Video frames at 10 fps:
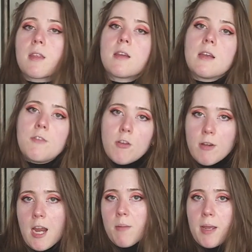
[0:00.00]
If you're an
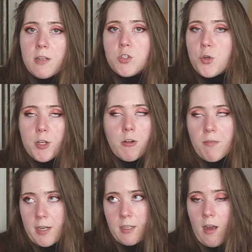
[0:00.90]
anime enjoyer of
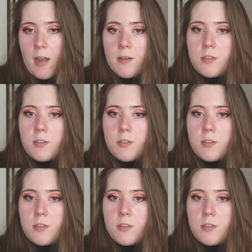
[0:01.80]
any kind,